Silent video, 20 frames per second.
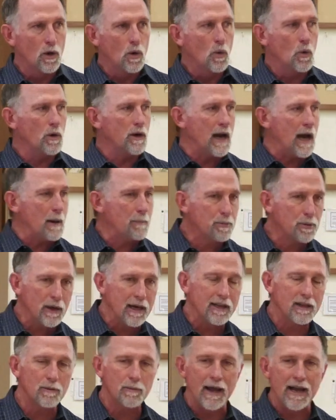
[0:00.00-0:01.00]
When I
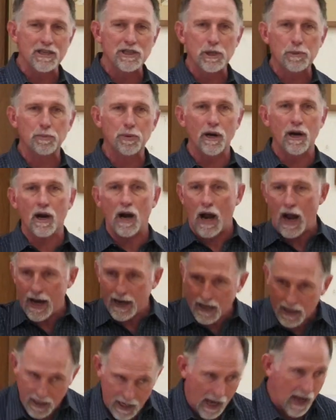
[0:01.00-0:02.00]
prayed the magic prayer, I
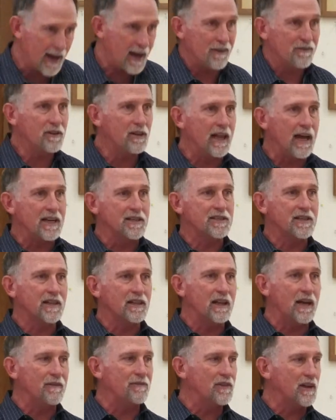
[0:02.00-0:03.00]
got everlasting
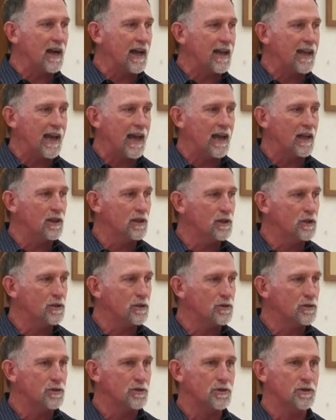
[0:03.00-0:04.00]
life that I can't
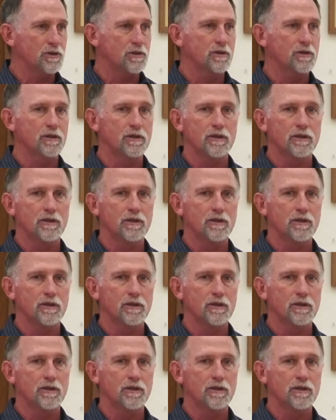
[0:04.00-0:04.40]
lose.